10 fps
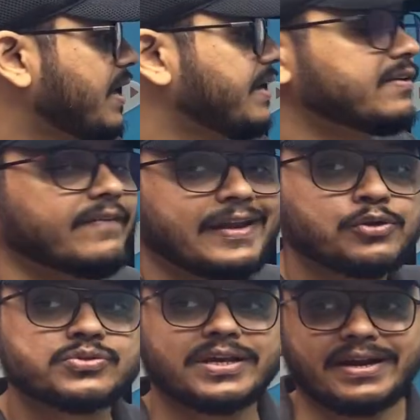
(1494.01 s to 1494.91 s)
and the
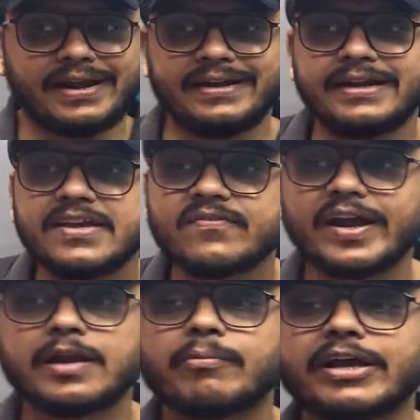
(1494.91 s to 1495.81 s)
values are
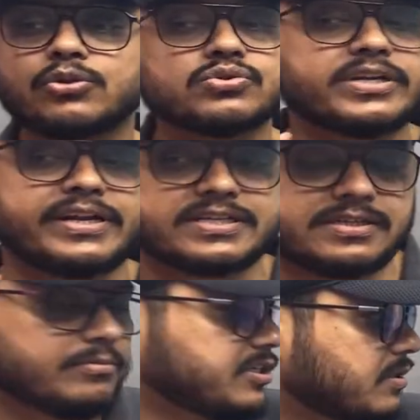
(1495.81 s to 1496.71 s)
identified by those index
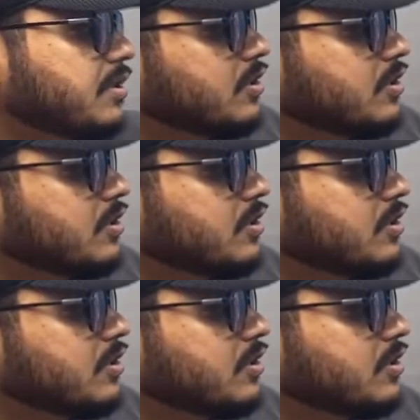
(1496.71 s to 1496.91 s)
numbers,